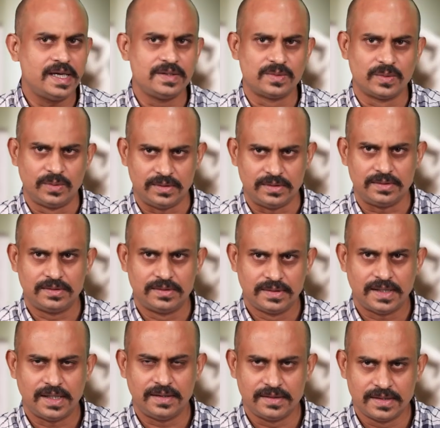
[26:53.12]
age old,
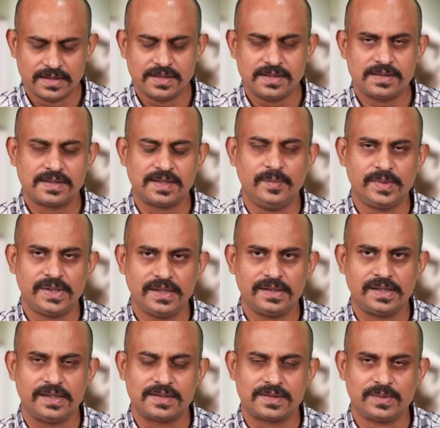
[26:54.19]
and this is something
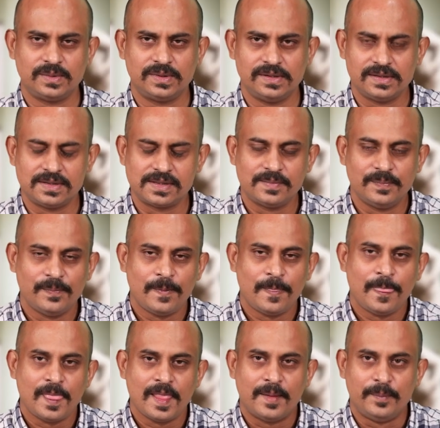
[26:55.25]
that students
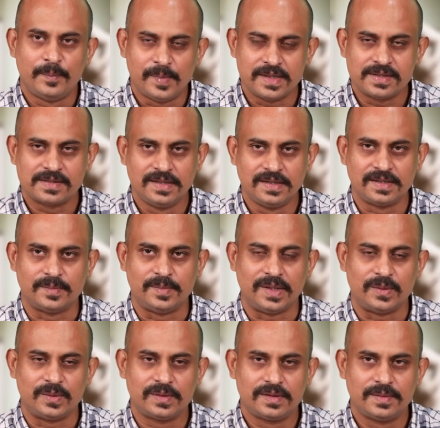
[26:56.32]
must think
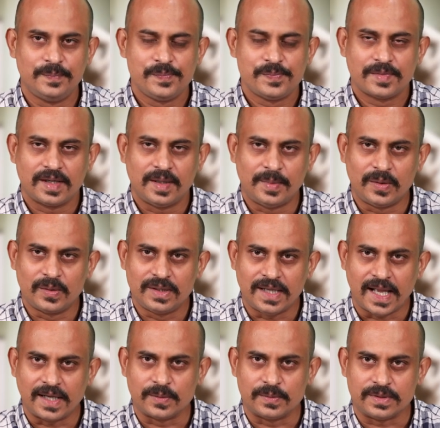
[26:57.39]
about
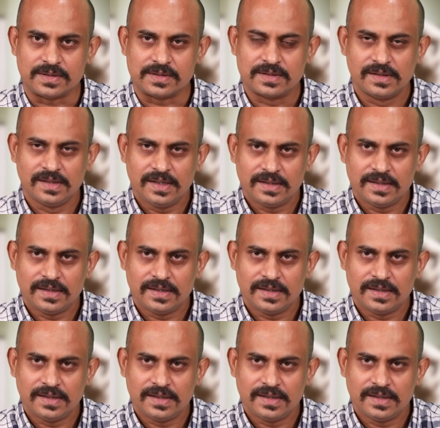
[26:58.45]
language.